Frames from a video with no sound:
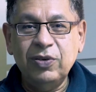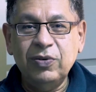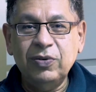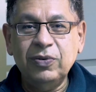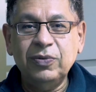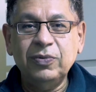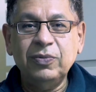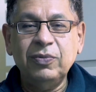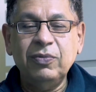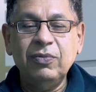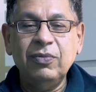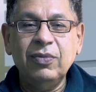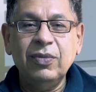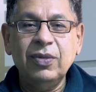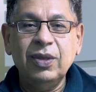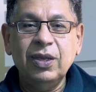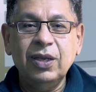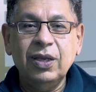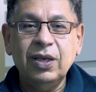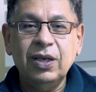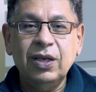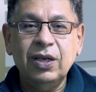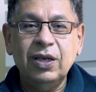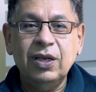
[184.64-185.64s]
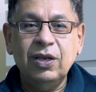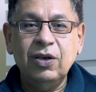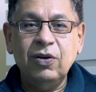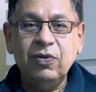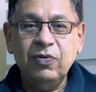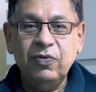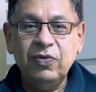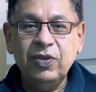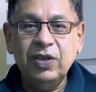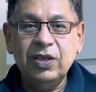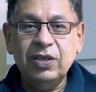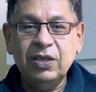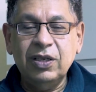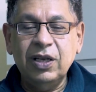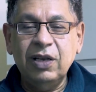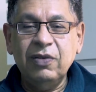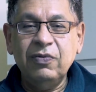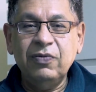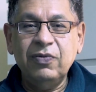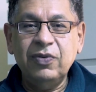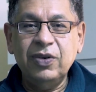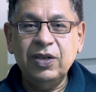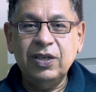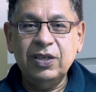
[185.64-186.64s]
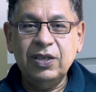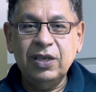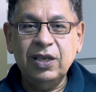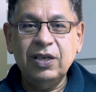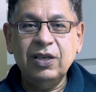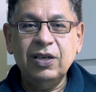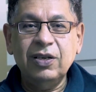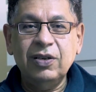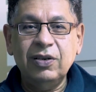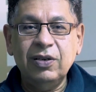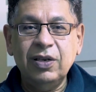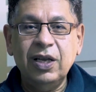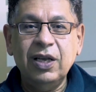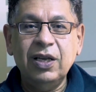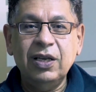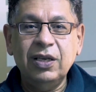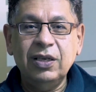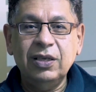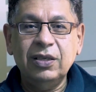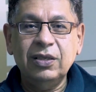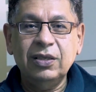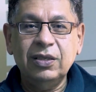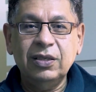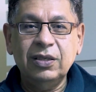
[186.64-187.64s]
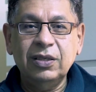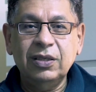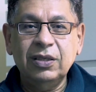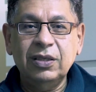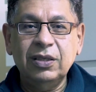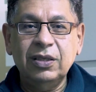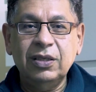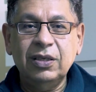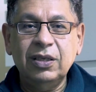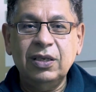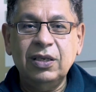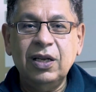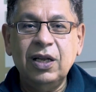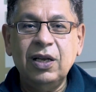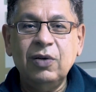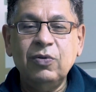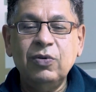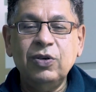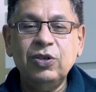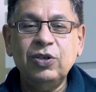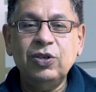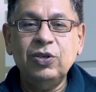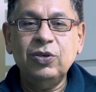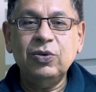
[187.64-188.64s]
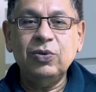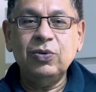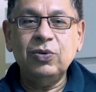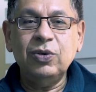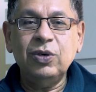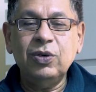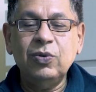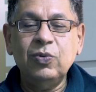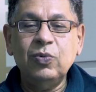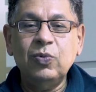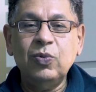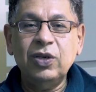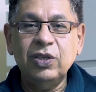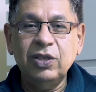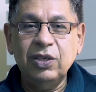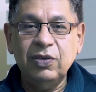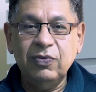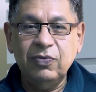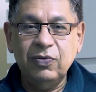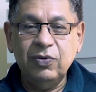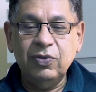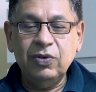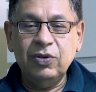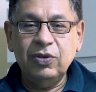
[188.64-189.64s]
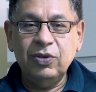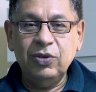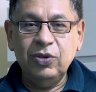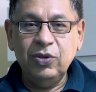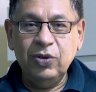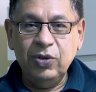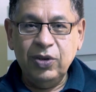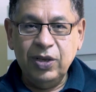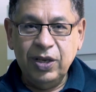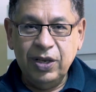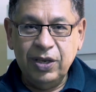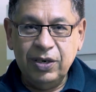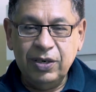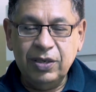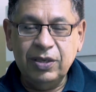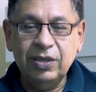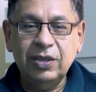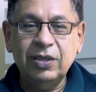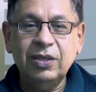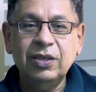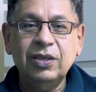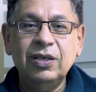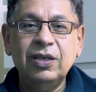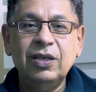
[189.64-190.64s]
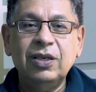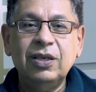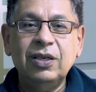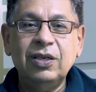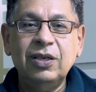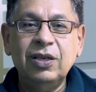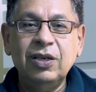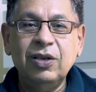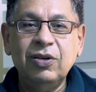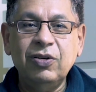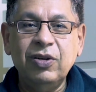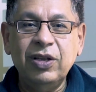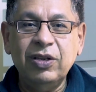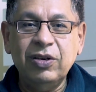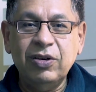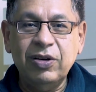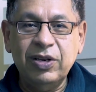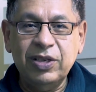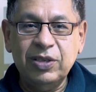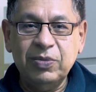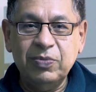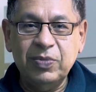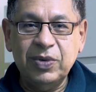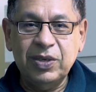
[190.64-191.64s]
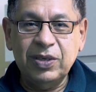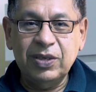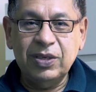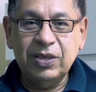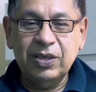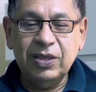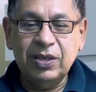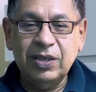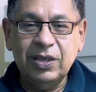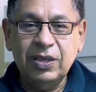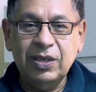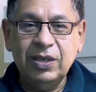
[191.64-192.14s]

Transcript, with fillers: you of this every single day. And I wish you a wonderful New Year and a great Christmas